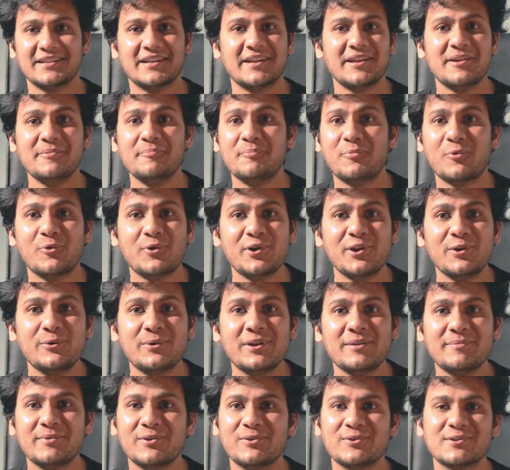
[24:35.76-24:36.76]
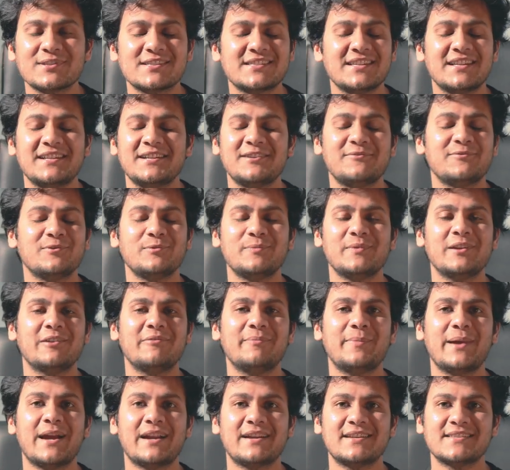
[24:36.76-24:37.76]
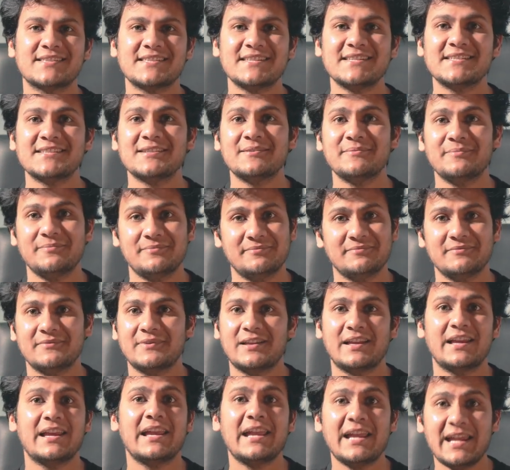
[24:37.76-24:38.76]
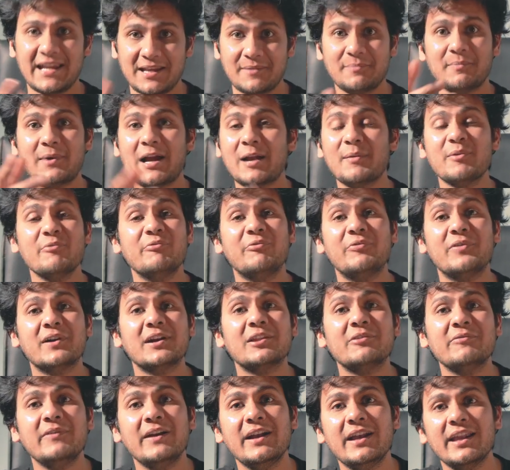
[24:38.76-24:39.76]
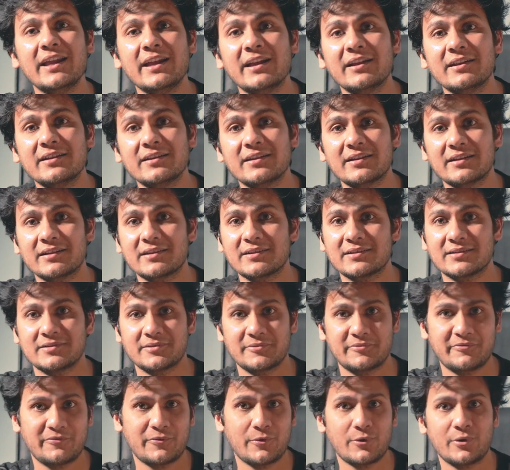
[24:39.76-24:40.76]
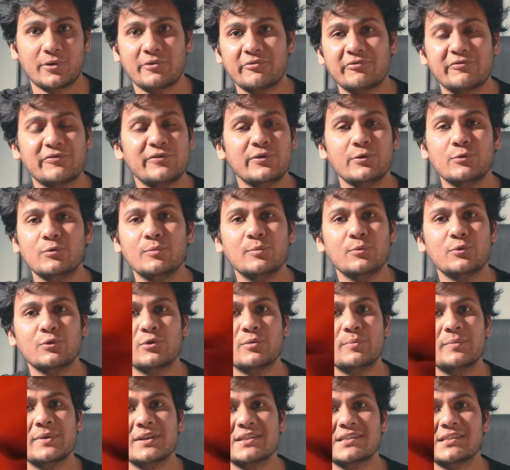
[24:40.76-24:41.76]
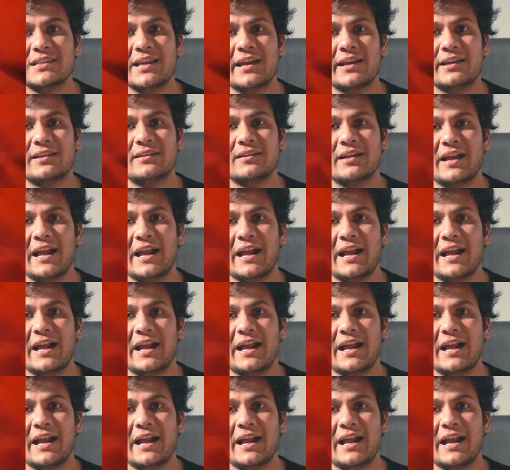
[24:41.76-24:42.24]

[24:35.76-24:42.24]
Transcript: import duty, because then it will be a bad decision. It might be worth waiting for few more months, like